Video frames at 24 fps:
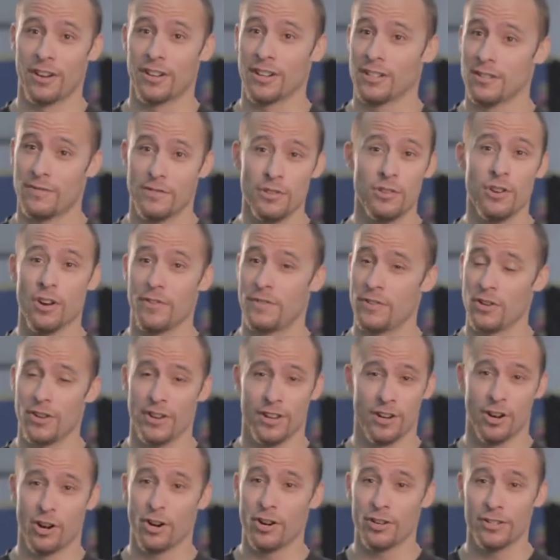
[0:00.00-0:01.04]
Because if you're
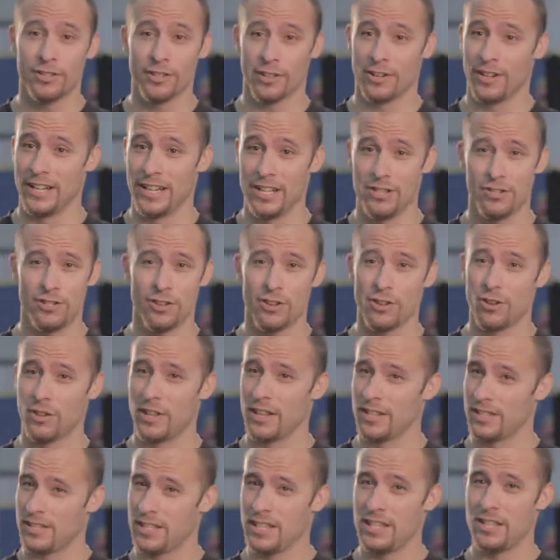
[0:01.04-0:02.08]
hurt or injured, or
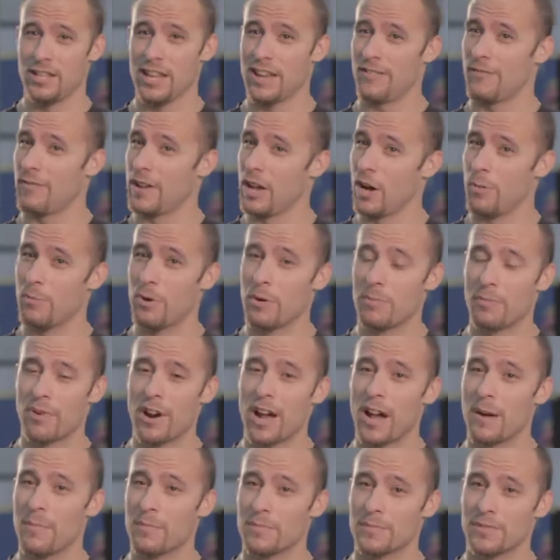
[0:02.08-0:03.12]
they see you have elbow
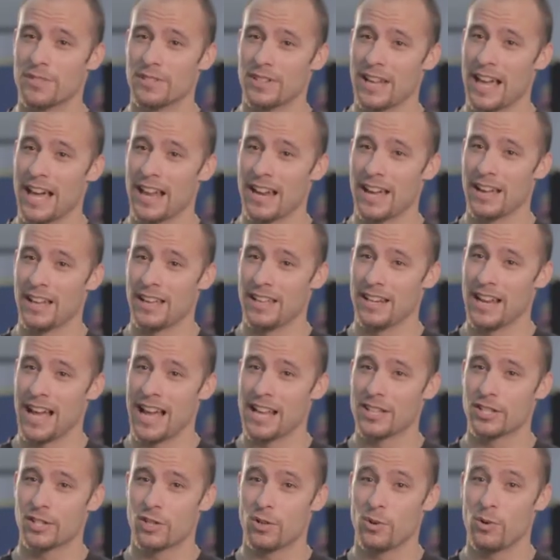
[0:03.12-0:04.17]
problems in
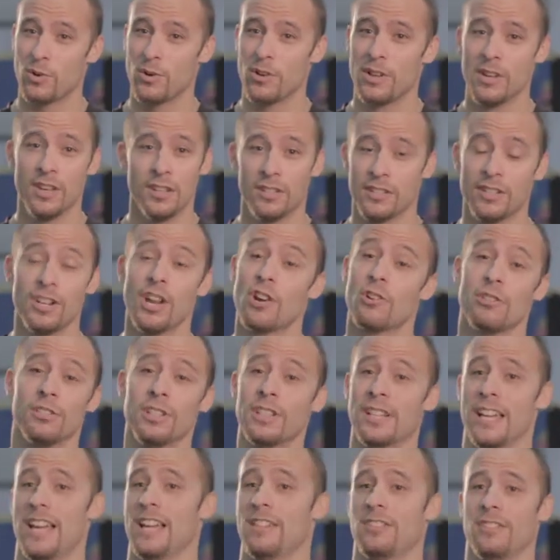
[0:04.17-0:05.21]
high school, they're not going to
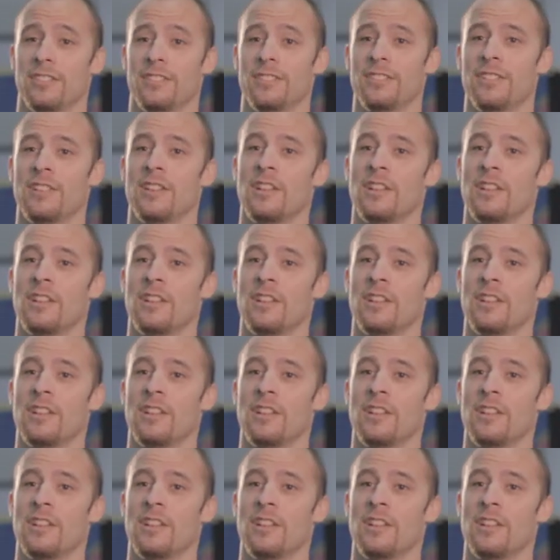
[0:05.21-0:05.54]
look at you.